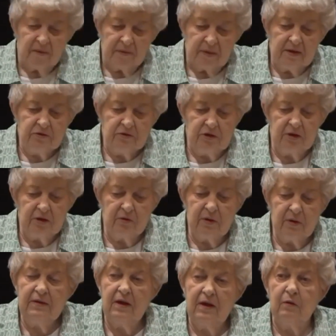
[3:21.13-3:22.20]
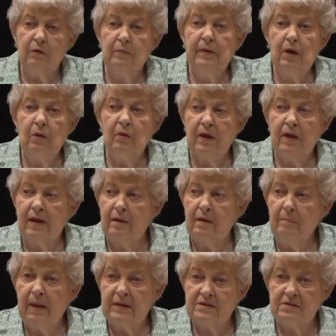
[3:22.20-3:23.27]
But then she agreed that it would be okay
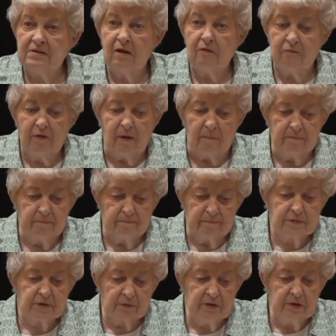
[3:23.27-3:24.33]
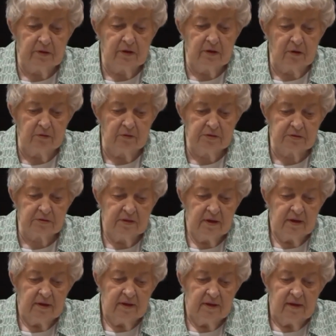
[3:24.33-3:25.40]
to make stuff up. So here goes.
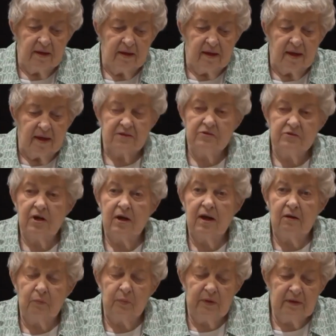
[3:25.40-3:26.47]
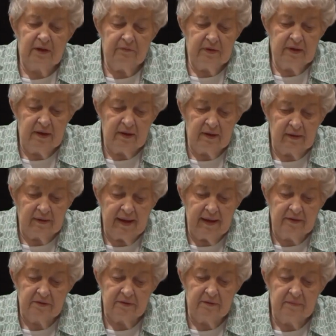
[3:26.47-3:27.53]
As a child, when living in
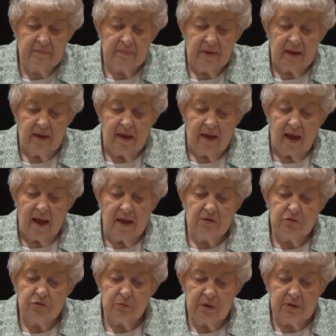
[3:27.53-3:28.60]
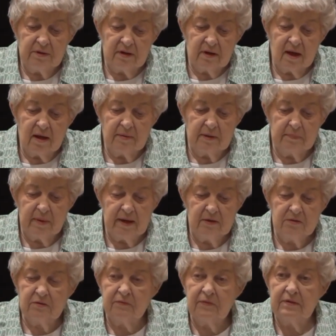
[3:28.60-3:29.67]
Atlanta, I enjoyed the comic
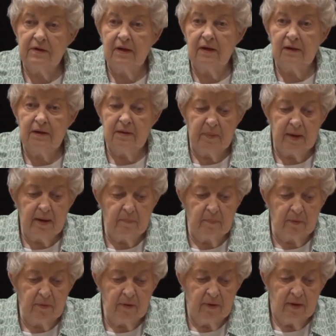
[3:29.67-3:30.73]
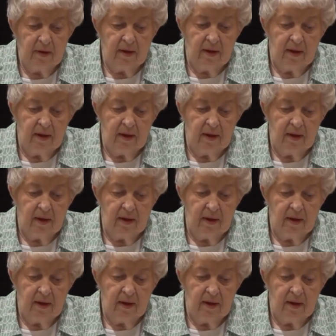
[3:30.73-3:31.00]
page of the daily paper.